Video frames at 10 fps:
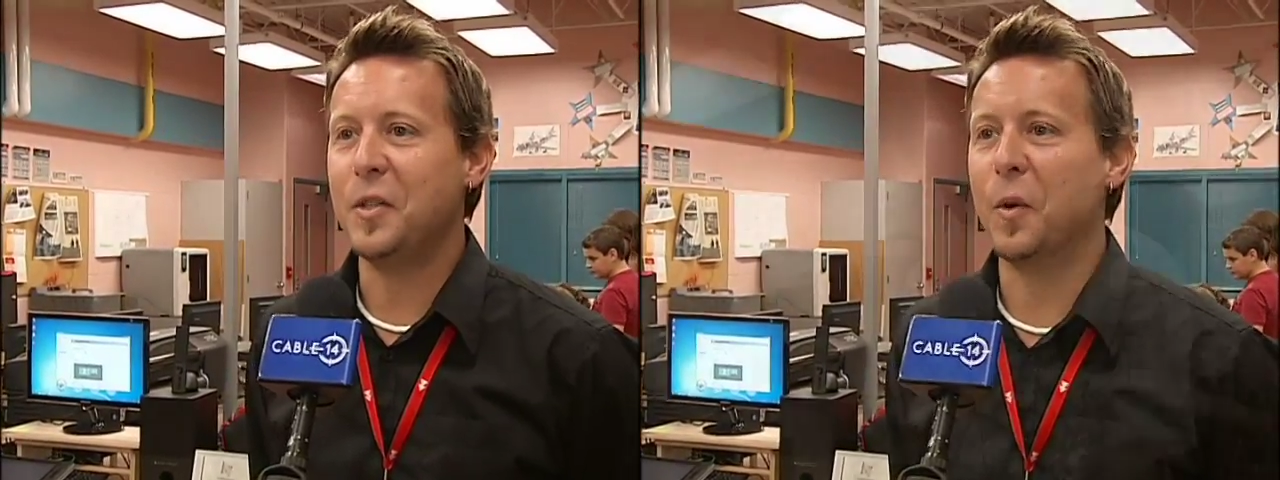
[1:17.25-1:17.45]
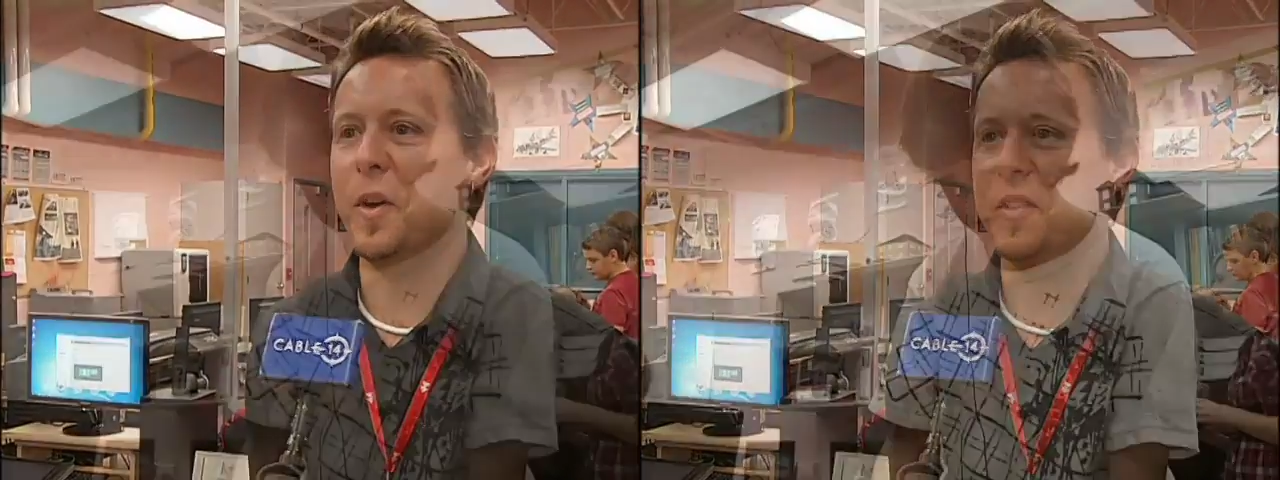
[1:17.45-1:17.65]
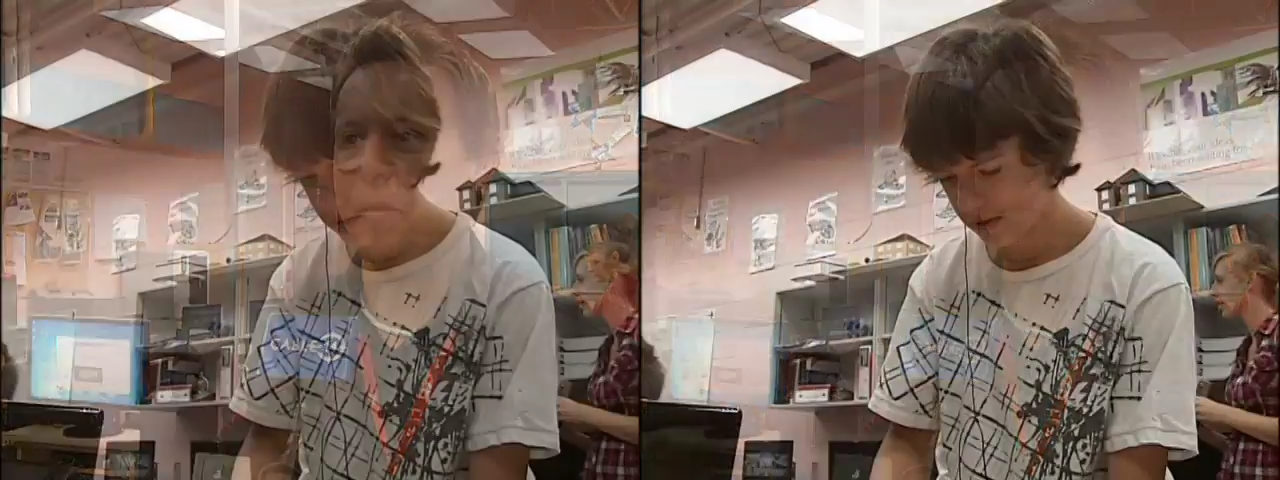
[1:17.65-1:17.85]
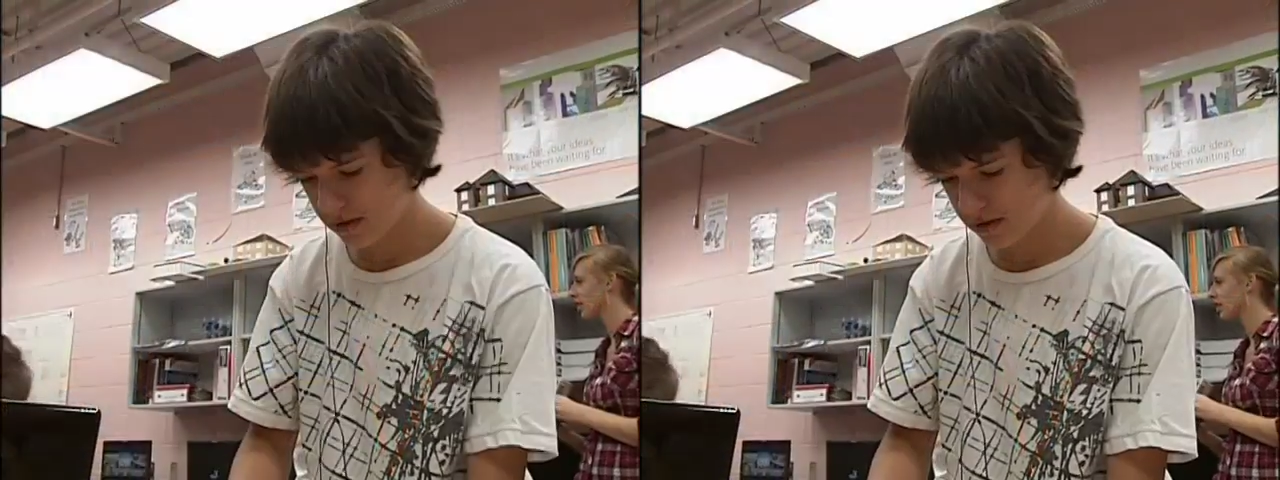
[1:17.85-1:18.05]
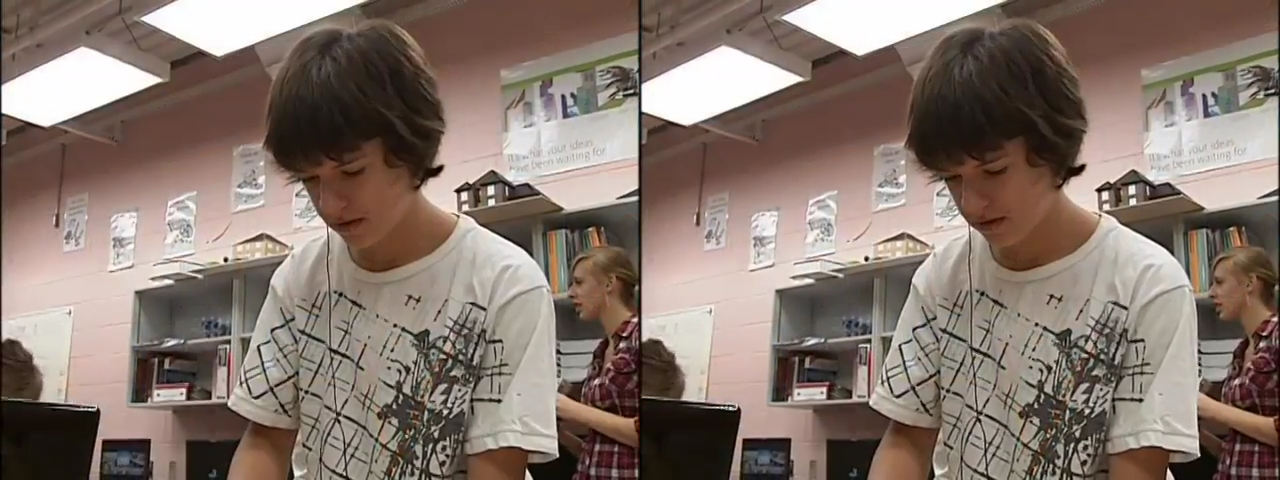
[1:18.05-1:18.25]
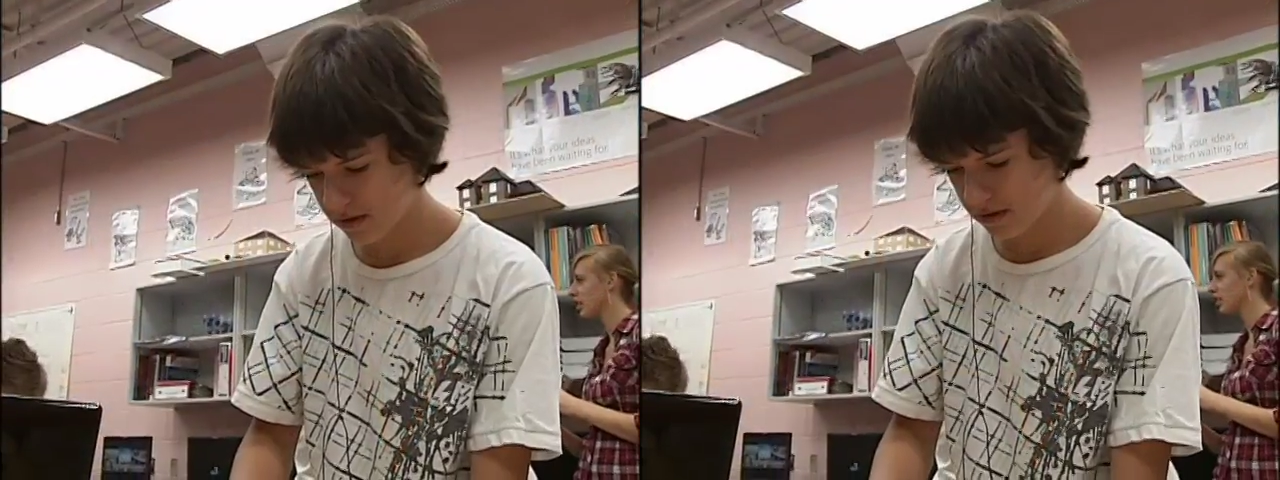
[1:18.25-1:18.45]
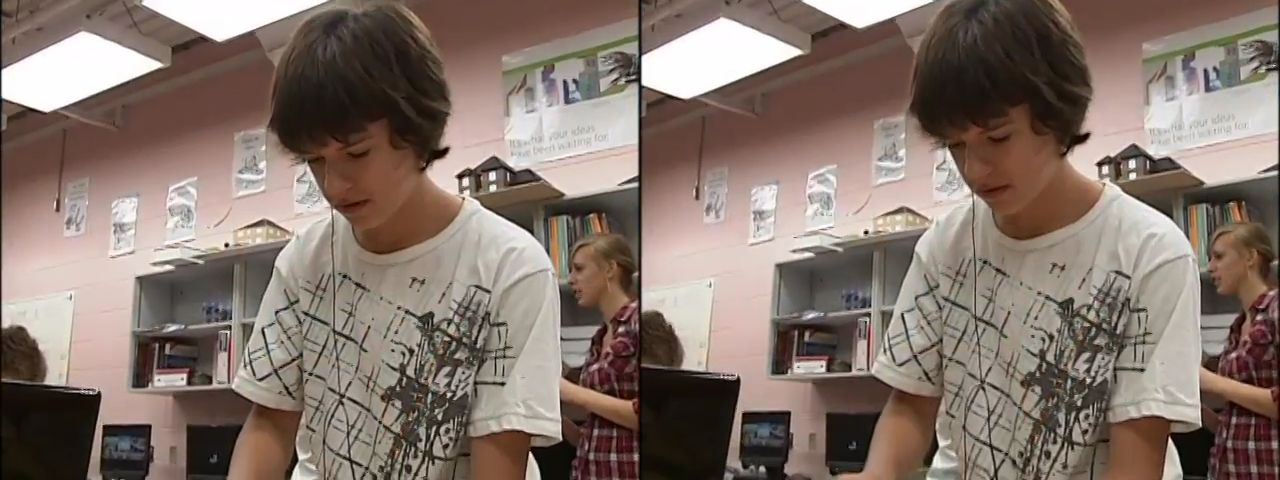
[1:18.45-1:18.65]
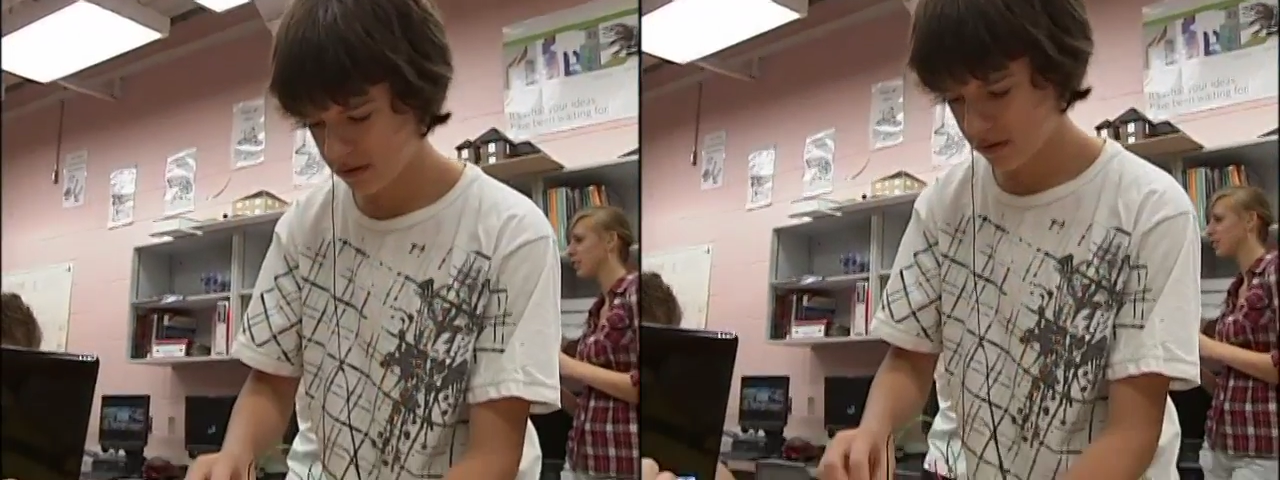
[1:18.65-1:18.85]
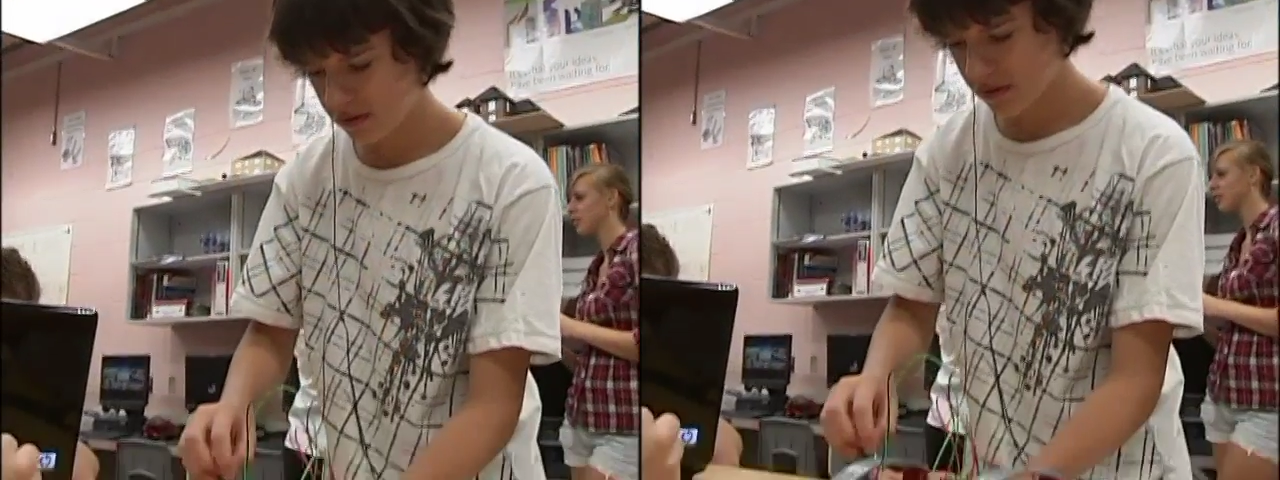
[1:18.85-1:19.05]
choice, I believe, to, to pick Salt